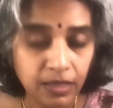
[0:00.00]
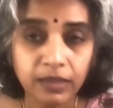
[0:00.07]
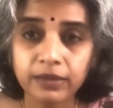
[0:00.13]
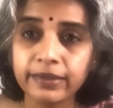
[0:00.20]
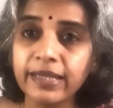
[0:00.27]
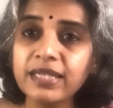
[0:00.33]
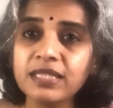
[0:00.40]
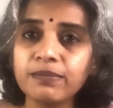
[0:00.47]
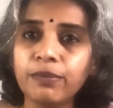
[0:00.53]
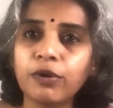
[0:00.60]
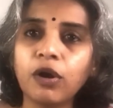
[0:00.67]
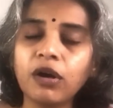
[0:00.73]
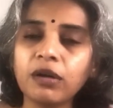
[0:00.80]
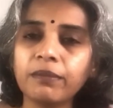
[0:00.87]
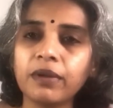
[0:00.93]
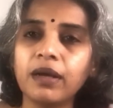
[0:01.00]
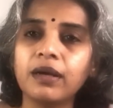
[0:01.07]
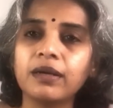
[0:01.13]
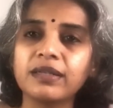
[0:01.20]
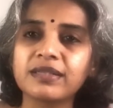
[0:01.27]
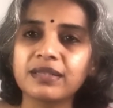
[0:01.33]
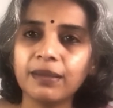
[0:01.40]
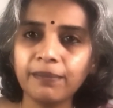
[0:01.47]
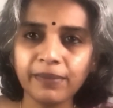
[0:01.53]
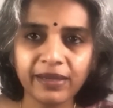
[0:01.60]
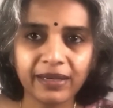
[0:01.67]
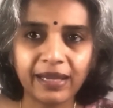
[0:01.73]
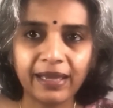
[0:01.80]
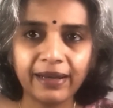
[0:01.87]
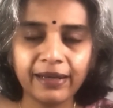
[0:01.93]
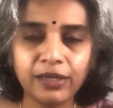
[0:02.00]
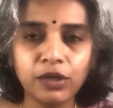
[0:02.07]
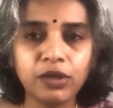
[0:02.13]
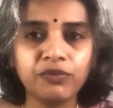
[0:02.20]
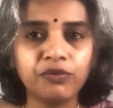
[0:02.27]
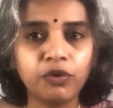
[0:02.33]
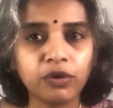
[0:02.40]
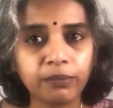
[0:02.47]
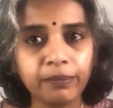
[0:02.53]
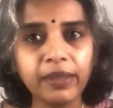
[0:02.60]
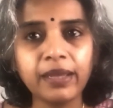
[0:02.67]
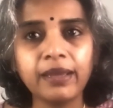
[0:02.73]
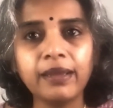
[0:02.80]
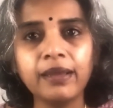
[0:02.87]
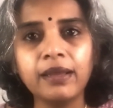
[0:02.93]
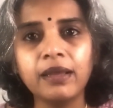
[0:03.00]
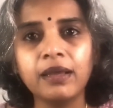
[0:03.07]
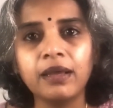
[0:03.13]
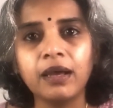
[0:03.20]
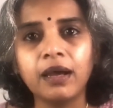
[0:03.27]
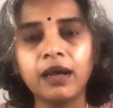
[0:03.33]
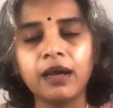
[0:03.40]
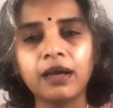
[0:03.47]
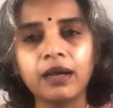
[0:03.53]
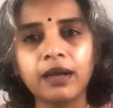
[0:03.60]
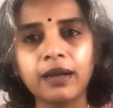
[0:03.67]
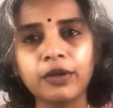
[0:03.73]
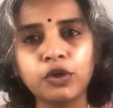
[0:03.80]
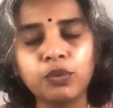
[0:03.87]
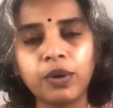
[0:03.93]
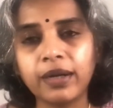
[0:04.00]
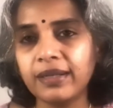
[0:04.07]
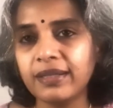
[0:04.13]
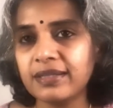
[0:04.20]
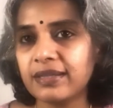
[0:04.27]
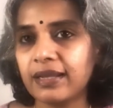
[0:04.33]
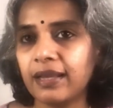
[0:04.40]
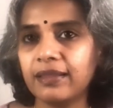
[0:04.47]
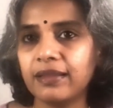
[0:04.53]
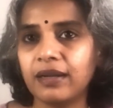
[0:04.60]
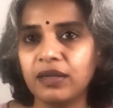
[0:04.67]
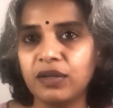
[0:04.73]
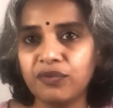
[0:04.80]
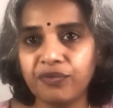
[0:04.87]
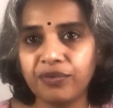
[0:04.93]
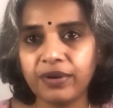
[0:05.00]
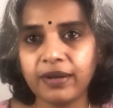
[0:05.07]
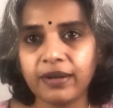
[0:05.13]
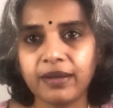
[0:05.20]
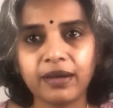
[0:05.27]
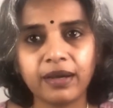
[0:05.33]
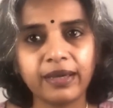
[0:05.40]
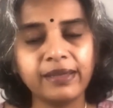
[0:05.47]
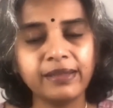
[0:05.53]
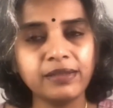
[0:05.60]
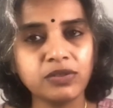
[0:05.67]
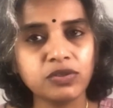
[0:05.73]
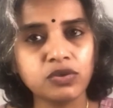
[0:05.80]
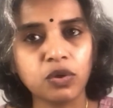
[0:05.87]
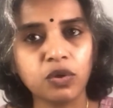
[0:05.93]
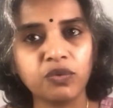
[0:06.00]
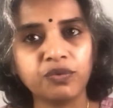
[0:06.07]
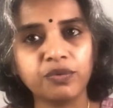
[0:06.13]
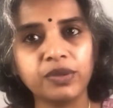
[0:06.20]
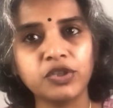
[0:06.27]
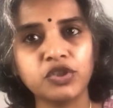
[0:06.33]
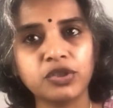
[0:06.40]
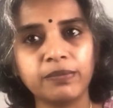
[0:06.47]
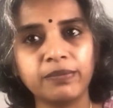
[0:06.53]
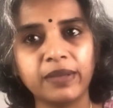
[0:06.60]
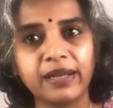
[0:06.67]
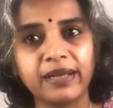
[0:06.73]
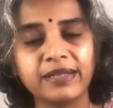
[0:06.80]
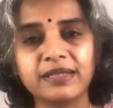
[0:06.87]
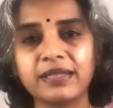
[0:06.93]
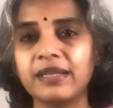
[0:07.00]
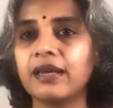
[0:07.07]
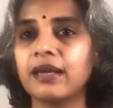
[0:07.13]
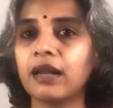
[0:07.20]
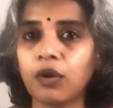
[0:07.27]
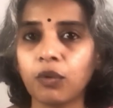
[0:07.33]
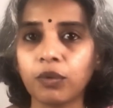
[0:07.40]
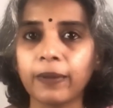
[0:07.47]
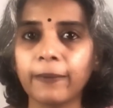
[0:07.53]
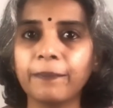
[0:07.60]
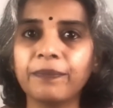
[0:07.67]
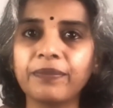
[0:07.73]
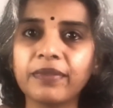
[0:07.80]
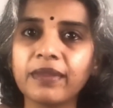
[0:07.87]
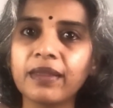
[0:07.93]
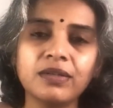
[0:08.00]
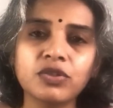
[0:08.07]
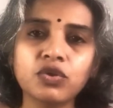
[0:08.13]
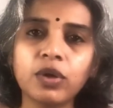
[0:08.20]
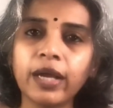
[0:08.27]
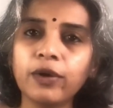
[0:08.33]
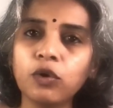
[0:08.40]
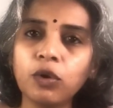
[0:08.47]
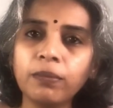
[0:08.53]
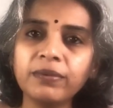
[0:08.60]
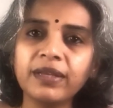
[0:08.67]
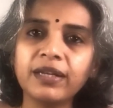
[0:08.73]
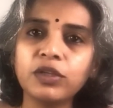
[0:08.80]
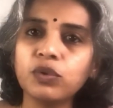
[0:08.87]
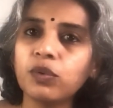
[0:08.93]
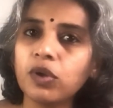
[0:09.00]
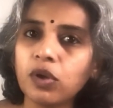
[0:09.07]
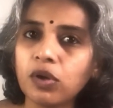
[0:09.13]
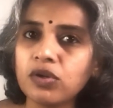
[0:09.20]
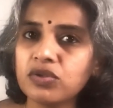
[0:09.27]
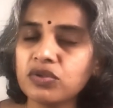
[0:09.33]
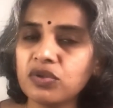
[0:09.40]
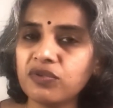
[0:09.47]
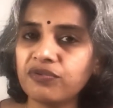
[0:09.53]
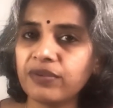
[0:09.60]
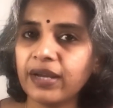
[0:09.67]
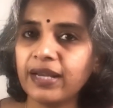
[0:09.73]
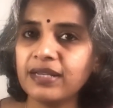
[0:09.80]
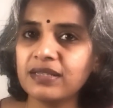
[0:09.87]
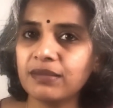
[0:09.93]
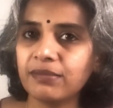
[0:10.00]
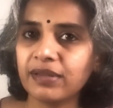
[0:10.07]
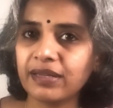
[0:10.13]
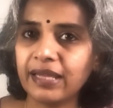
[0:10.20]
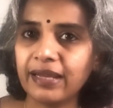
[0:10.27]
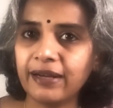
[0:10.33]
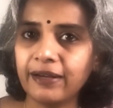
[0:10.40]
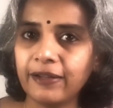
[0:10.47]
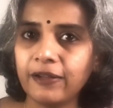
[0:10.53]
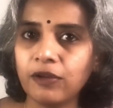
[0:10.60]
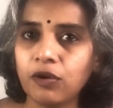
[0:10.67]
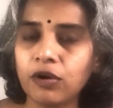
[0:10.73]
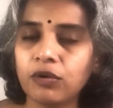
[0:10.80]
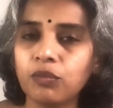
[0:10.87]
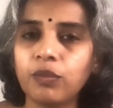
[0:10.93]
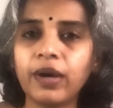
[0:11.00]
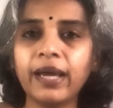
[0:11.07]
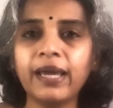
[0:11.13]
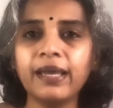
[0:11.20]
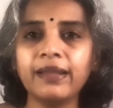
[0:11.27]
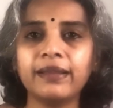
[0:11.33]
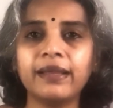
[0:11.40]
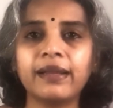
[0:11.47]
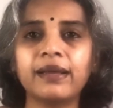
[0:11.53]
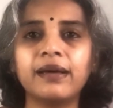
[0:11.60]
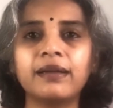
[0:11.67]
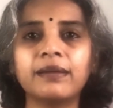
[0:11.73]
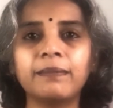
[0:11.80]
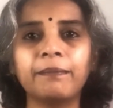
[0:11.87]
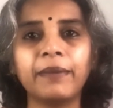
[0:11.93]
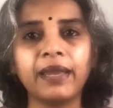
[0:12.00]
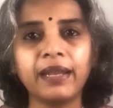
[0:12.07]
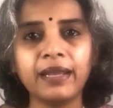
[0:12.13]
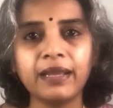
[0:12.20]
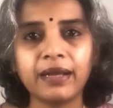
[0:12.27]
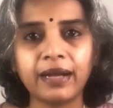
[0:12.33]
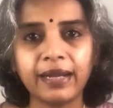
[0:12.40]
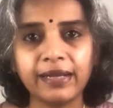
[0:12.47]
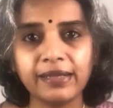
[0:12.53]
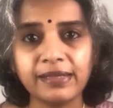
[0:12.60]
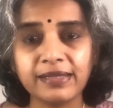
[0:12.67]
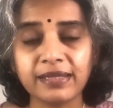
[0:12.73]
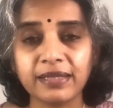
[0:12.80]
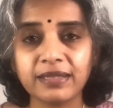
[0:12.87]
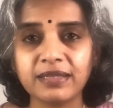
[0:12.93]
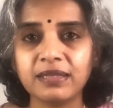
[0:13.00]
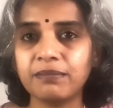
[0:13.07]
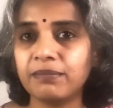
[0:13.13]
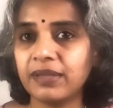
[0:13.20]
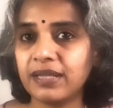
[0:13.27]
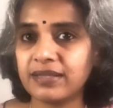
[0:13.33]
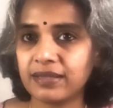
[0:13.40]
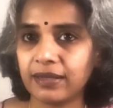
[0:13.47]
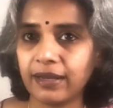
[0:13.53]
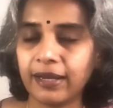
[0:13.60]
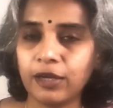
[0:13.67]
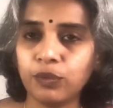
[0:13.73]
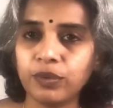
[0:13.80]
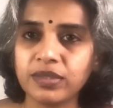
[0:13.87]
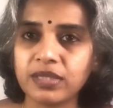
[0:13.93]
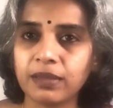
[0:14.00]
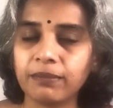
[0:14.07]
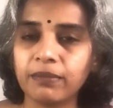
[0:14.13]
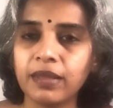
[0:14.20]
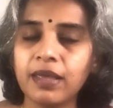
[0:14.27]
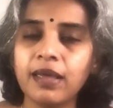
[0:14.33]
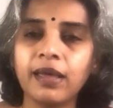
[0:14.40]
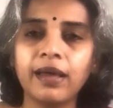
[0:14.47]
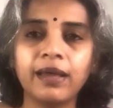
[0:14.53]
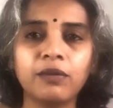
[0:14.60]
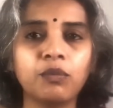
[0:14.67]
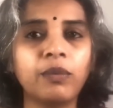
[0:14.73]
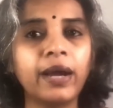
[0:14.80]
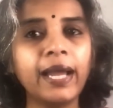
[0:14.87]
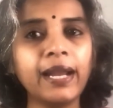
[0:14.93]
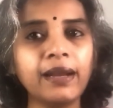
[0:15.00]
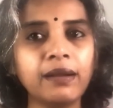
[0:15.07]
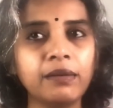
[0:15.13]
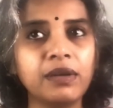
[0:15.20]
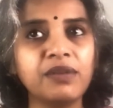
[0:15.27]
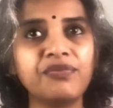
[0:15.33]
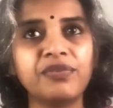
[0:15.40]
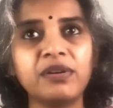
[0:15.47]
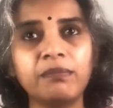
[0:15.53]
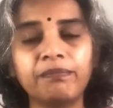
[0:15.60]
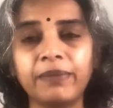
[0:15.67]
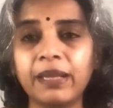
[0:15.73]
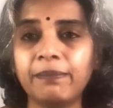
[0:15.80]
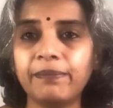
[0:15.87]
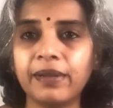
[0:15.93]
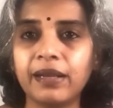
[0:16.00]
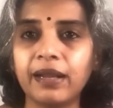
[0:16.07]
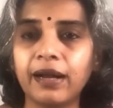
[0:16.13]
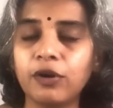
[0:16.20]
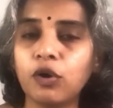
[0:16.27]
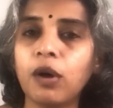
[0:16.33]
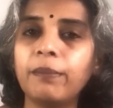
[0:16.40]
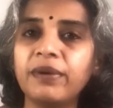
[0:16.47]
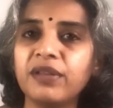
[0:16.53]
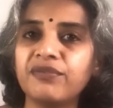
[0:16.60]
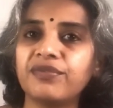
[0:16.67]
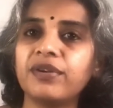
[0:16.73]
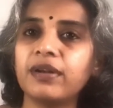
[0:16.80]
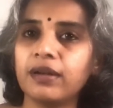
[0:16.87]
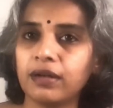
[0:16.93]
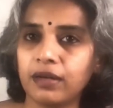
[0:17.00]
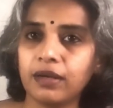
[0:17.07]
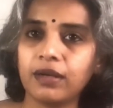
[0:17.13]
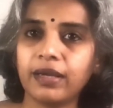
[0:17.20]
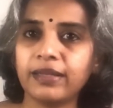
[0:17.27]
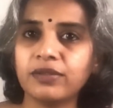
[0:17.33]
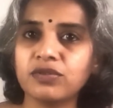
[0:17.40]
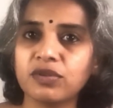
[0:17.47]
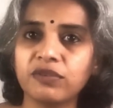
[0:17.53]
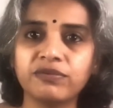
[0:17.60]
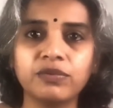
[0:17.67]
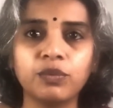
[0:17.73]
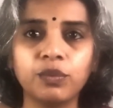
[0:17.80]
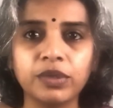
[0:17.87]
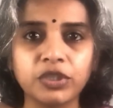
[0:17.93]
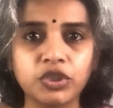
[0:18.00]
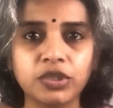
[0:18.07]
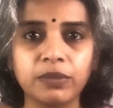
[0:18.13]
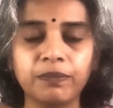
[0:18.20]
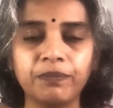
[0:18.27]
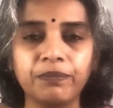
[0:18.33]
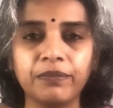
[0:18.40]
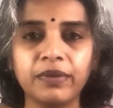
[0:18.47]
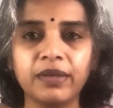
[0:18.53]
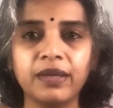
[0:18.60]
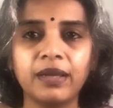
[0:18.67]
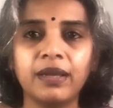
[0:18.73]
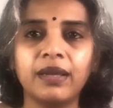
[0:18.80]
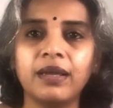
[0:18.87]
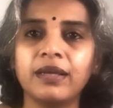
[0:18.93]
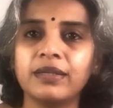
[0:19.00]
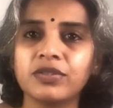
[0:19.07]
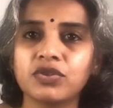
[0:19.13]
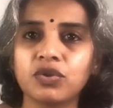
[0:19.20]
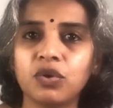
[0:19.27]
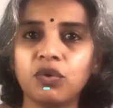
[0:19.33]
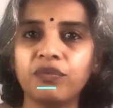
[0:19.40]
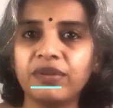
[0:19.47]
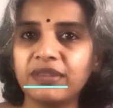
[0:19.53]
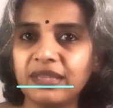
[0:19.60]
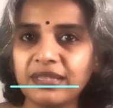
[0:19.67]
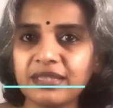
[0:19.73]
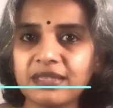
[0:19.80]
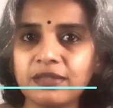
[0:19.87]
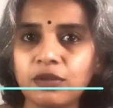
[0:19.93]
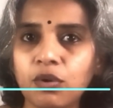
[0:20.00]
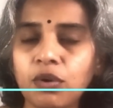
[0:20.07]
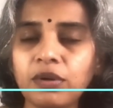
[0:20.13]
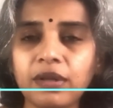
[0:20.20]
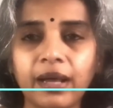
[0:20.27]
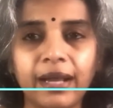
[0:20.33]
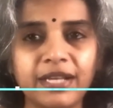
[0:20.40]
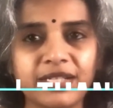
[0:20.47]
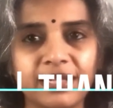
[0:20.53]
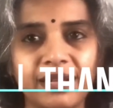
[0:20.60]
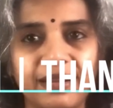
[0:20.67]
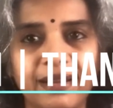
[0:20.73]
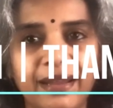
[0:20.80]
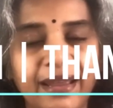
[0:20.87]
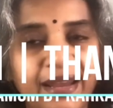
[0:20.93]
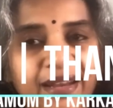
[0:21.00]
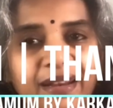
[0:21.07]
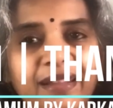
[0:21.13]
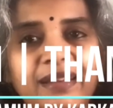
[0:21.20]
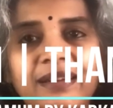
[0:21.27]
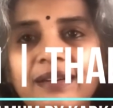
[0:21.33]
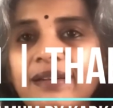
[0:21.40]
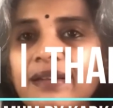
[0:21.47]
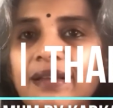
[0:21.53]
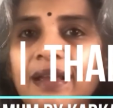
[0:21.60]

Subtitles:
This brought some clarity for me to understand the different kinds of worship that I see around. So I hope that you will also find some clarity on why there are many idols and symbols in Hinduism and why different people adopt different kinds of worship. So with this note, I shall end here.